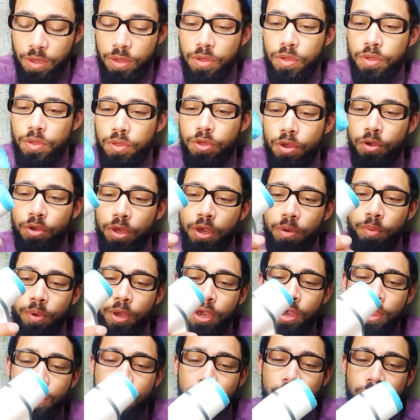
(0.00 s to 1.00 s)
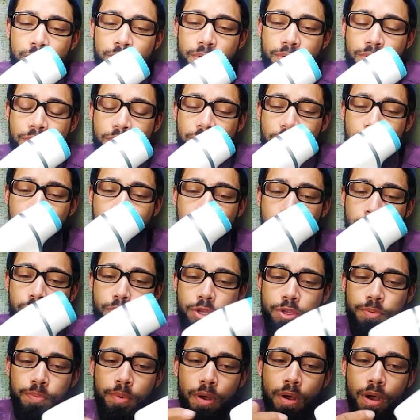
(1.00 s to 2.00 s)
So here we go. This is the
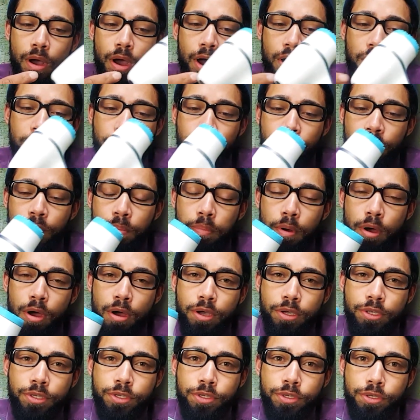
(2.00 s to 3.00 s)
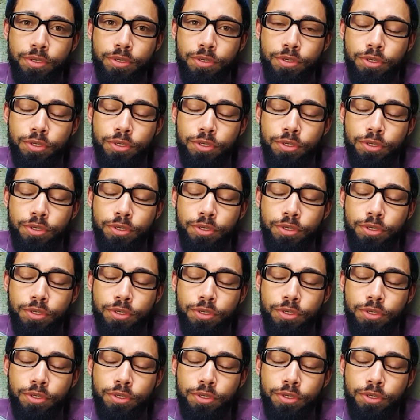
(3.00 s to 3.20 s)
LumiSpa out of the box.